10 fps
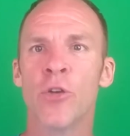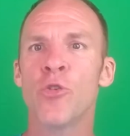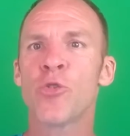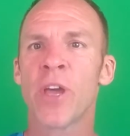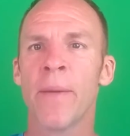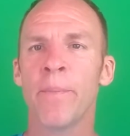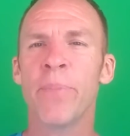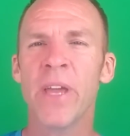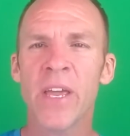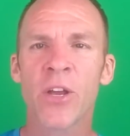you can
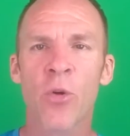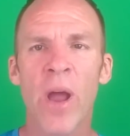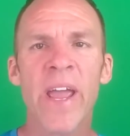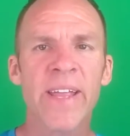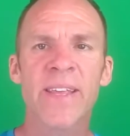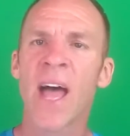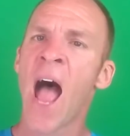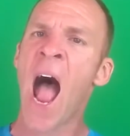be great.